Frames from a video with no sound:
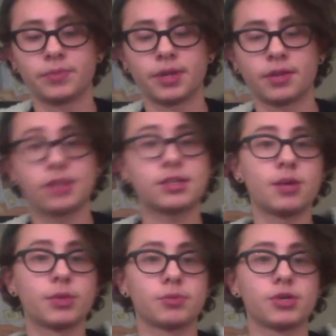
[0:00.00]
that's
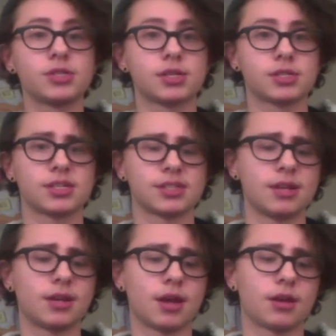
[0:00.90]
kind of what the priestess is
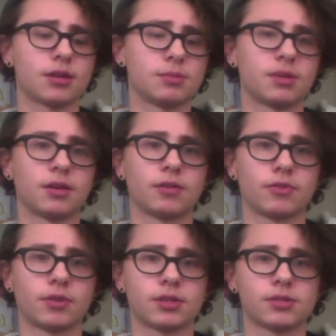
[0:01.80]
indicating to me
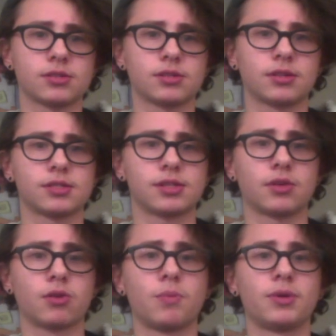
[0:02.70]
for this, is that
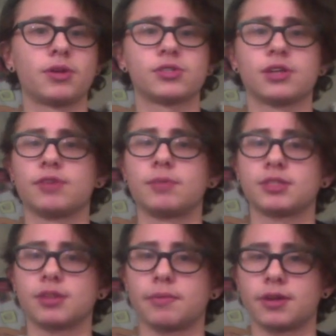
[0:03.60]
you're opening yourself up to
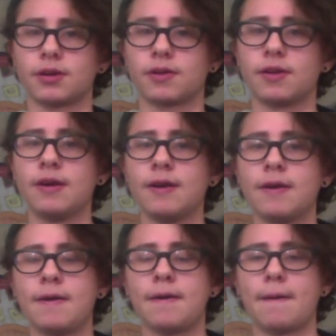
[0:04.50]
something.
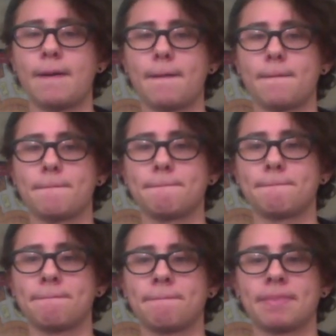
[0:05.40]
Um,
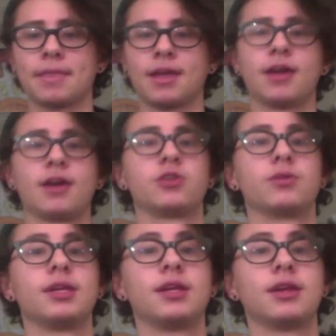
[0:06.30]
and you're
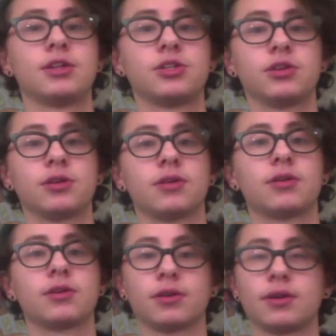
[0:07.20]
leaning into
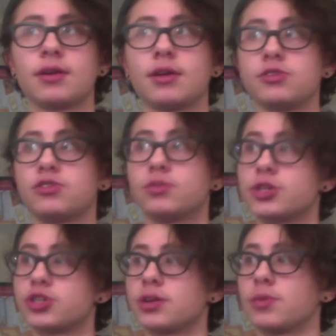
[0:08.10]
your
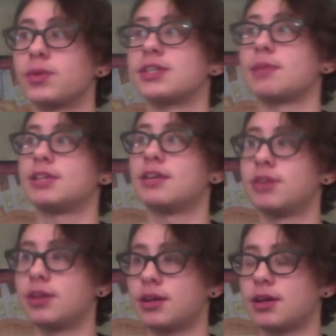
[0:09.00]
intuition and
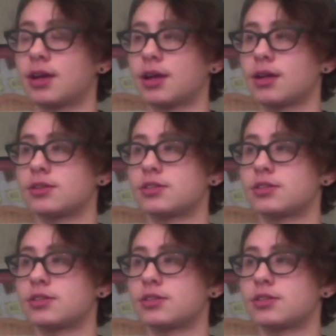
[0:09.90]
receptivity and,